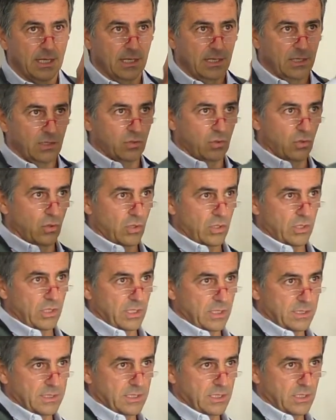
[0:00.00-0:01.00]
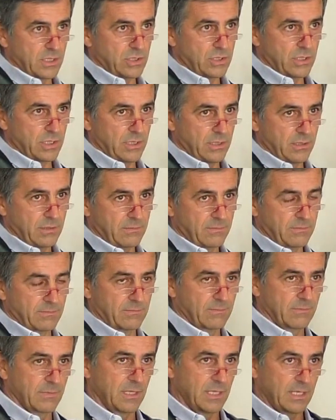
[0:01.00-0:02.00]
Corneal surgery,
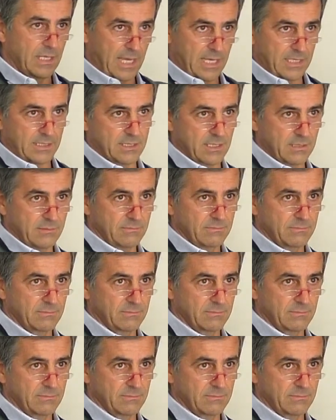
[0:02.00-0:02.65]
laser.